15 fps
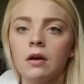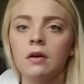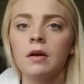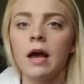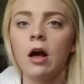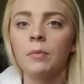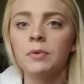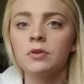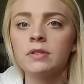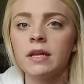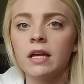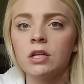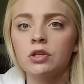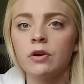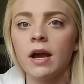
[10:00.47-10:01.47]
help you stay
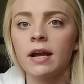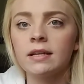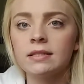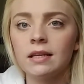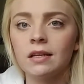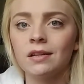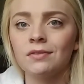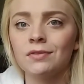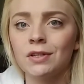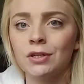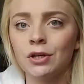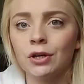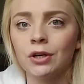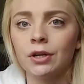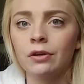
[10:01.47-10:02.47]
on track instead of
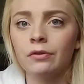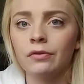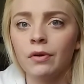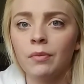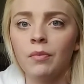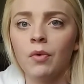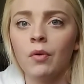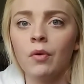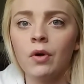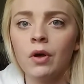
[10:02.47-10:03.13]
deter you from,